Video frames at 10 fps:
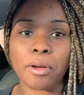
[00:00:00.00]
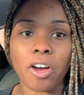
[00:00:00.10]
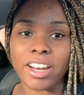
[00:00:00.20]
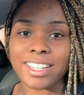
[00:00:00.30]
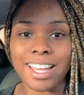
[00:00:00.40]

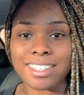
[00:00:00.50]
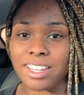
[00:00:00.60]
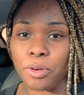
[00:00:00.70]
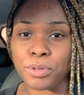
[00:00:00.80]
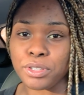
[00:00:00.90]
kind of tasks
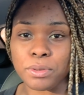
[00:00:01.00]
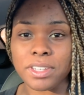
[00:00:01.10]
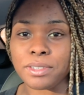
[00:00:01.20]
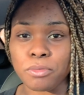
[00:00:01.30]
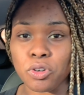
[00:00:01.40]
that I was doing
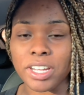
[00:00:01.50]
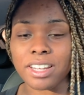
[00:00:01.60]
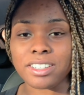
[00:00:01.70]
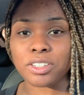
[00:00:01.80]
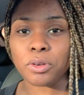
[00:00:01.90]
this
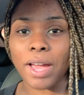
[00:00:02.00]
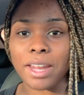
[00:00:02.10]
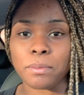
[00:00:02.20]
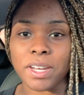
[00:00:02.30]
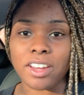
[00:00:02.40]
morning. So
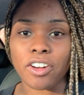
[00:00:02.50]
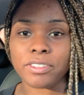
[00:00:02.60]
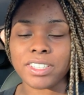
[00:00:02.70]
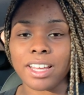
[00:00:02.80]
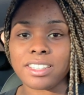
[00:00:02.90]
admin kind
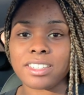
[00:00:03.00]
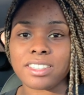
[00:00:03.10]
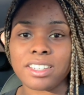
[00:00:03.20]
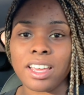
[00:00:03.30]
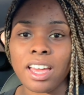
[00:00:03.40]
of
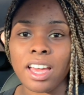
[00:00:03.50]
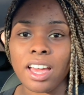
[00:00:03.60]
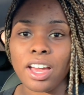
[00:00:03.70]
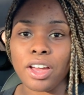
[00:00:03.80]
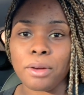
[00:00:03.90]
tasks.
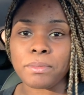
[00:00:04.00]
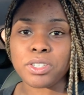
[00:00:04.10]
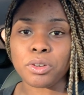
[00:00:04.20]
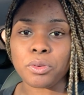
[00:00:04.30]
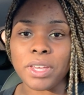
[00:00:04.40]
Um,
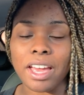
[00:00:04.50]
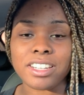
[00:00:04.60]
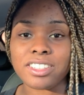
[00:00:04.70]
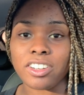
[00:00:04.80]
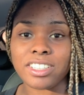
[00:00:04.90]
so yeah, I
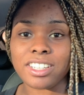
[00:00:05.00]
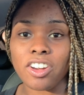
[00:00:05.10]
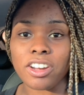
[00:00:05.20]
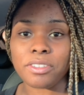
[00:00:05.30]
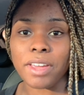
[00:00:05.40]
decided to
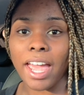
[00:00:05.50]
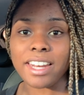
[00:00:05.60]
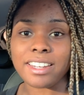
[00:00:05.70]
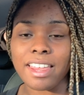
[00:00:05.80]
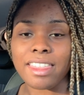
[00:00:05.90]
kind of
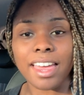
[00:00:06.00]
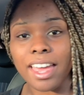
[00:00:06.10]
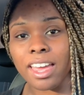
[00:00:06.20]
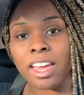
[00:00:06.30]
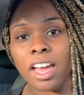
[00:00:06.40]
end it
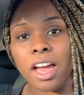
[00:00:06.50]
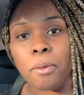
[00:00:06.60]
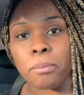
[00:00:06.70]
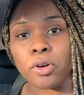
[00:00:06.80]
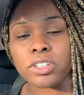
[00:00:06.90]
there.
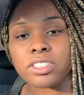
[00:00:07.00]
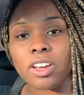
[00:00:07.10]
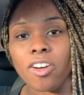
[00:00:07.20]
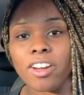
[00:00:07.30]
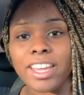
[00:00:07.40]
But
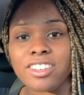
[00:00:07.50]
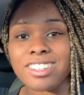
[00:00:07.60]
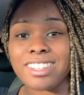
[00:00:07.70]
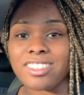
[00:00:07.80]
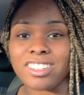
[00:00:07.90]
I
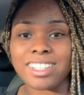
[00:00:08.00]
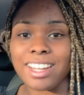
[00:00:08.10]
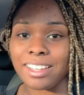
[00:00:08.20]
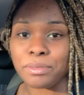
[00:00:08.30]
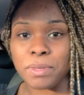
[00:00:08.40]
just decided
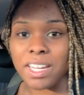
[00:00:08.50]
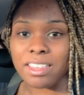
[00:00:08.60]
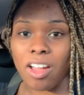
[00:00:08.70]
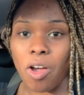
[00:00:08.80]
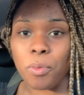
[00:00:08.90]
last minute
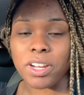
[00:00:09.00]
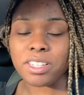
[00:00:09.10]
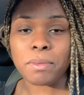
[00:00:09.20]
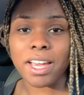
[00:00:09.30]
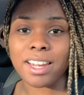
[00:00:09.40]
that I wanted
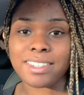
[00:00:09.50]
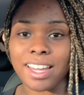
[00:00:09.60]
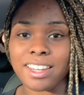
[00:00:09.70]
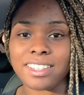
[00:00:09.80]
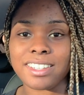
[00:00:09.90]
to make a
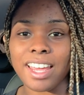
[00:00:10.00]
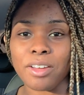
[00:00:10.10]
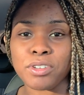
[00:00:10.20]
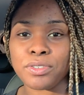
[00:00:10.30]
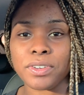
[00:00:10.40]
lasagna today.
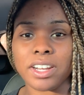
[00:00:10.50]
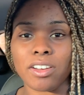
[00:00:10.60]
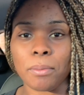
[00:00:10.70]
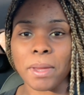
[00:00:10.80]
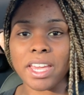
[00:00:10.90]
I'm just feeling
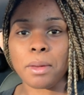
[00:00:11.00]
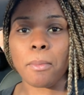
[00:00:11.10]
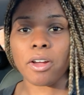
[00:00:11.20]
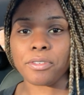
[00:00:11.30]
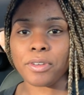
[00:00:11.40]
like making
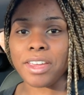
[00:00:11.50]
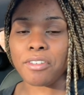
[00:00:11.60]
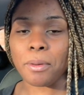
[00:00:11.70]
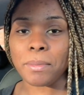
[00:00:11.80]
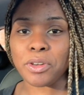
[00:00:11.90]
my
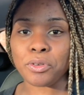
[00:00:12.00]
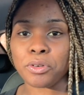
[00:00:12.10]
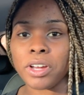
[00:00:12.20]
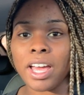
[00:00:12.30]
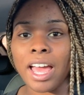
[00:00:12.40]
favorite
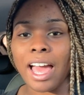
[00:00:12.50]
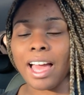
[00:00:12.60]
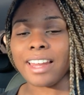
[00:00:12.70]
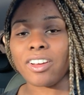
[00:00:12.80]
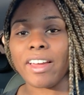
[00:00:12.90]
meal
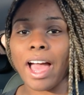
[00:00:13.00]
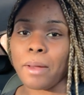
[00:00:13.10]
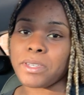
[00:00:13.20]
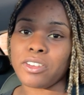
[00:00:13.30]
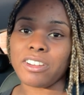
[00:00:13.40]
and I
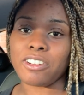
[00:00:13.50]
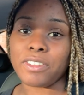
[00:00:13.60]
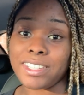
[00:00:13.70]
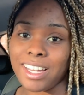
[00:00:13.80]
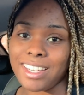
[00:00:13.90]
absolutely love
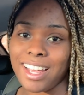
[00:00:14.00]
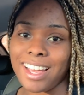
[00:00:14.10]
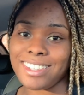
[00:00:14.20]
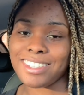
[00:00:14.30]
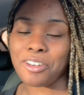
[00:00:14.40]

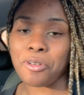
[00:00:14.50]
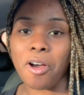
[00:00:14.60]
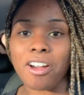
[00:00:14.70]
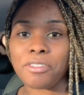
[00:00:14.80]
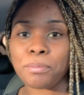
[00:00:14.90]
lasagna. So
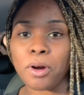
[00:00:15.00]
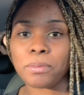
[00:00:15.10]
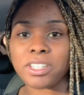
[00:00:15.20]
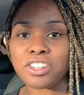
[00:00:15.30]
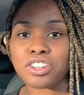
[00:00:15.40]
I've
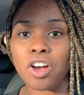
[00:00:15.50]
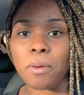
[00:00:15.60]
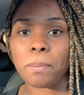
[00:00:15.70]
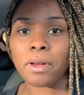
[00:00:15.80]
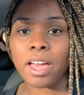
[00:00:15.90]
popped to the
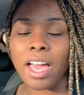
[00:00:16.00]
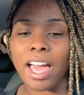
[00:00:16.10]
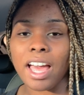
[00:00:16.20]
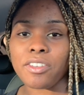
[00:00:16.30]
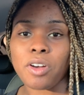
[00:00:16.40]
shop
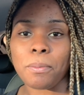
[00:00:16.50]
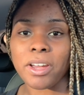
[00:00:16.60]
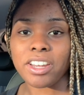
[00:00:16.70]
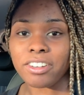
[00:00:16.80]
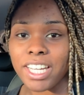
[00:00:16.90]
and I've got my
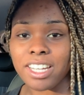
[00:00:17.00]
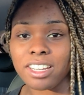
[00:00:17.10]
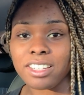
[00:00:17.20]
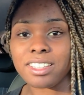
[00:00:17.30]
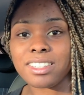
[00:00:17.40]

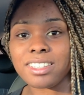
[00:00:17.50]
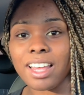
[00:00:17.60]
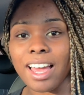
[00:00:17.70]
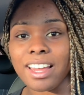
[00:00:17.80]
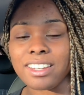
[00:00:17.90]
ingredients
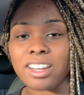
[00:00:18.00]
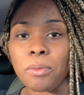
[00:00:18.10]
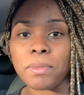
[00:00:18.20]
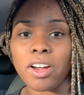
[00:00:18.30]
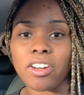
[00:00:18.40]
and
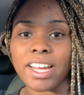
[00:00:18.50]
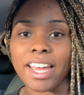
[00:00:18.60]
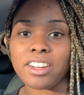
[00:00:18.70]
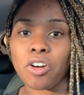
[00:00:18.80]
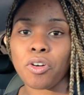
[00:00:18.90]
I'm now gonna
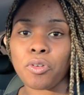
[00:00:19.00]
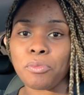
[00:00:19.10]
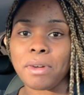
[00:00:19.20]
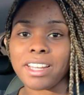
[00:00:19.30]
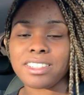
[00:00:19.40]
head
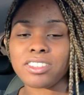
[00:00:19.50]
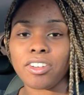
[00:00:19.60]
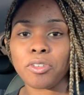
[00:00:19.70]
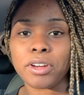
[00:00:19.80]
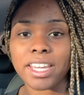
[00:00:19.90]
home and
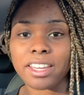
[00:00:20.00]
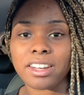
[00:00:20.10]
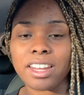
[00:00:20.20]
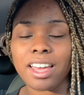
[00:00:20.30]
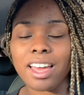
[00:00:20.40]
start
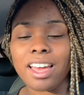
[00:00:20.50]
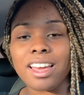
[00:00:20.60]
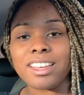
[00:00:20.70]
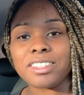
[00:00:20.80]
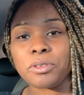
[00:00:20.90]
cooking
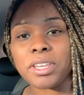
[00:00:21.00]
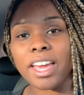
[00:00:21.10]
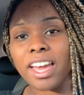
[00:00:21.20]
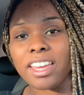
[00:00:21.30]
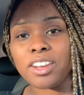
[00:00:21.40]
so
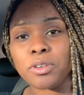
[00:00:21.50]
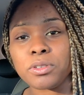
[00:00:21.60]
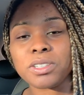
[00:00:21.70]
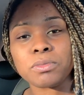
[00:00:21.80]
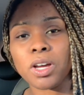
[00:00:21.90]
yeah you know
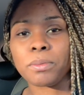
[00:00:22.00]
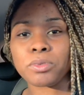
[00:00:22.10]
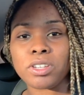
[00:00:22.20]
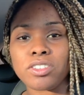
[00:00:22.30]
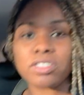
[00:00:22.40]
sometimes
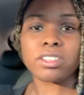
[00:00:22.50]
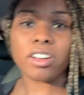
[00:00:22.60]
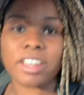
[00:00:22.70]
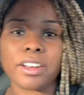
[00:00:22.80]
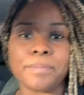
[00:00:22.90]
when you just
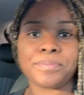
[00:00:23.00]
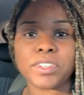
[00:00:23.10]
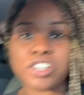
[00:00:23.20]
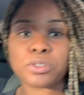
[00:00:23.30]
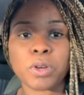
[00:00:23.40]
like
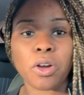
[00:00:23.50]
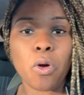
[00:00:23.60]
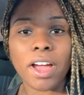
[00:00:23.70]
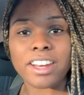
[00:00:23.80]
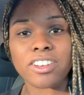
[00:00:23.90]
you just want to
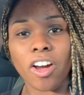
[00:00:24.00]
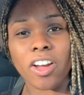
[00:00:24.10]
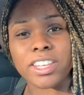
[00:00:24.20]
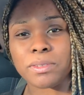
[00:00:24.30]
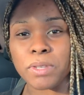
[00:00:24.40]
cook a
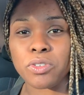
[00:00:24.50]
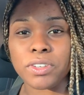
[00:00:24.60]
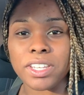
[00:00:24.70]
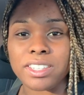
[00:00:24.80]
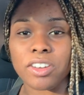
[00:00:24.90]
nice meal for
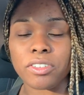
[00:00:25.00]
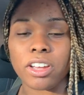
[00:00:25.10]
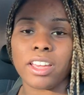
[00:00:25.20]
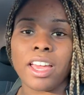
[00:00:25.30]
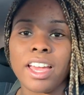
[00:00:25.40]
yourself
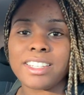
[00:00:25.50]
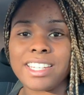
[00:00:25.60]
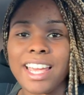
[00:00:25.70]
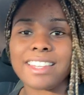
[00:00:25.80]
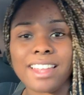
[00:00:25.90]
like
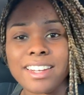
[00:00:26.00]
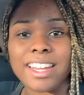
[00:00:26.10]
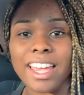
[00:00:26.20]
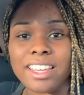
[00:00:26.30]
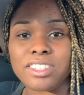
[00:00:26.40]
today's that
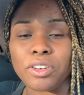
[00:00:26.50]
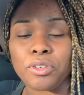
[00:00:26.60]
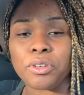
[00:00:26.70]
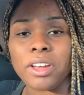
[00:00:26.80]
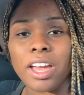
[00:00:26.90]
day
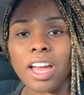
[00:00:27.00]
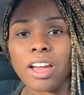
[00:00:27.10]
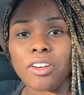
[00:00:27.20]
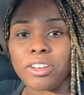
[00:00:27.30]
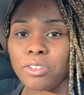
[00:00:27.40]
so
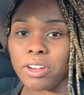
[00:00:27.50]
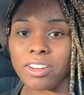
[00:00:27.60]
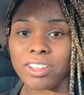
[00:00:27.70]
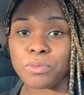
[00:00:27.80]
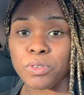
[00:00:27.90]
gonna cook a
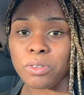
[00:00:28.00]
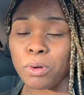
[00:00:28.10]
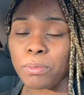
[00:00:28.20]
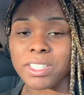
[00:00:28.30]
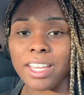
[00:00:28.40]
nice meal I'll
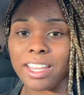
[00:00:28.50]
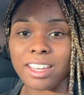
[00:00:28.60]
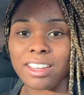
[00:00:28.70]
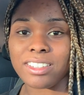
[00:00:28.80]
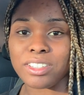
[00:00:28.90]
probably
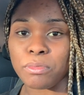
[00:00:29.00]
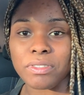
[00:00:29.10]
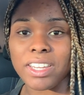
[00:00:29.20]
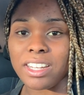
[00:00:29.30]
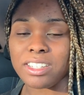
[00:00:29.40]
take some of
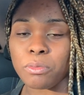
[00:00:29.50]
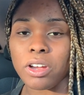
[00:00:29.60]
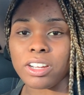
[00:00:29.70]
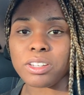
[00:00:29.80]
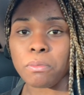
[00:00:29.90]
it into
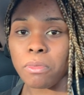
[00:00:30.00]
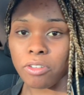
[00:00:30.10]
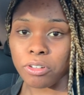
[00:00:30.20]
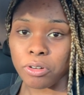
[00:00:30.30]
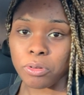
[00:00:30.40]
work
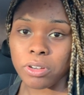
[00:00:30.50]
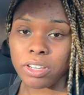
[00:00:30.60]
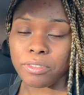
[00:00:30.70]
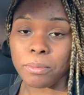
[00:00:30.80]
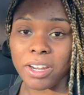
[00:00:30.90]
tomorrow
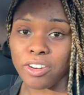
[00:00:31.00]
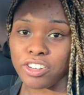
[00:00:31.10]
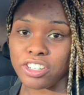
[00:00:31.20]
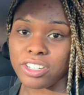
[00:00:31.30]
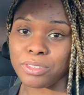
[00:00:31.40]
for my
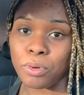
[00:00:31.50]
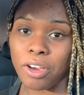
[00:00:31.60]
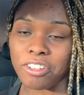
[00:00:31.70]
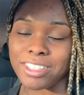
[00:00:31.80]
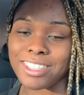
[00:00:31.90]
lunch as
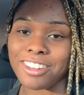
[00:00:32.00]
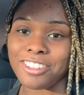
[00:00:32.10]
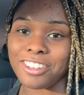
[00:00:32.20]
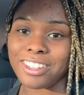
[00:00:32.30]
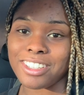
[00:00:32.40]
well
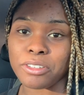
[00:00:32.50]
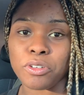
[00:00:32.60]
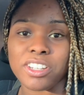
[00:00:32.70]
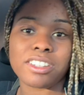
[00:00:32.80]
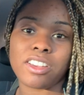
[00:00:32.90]
so because I'm
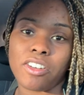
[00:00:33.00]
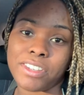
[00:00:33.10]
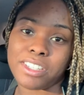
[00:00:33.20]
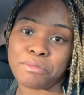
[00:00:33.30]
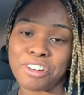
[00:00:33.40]
going into the
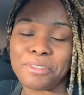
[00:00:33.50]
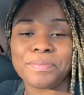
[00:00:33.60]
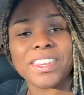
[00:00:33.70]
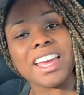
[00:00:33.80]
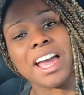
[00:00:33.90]
office tomorrow
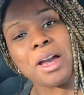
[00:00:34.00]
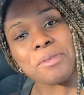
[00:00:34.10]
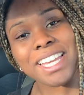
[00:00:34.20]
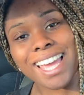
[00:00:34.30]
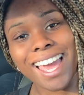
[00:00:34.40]

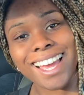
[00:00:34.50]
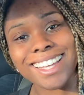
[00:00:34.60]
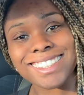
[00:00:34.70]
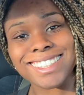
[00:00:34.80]
but yeah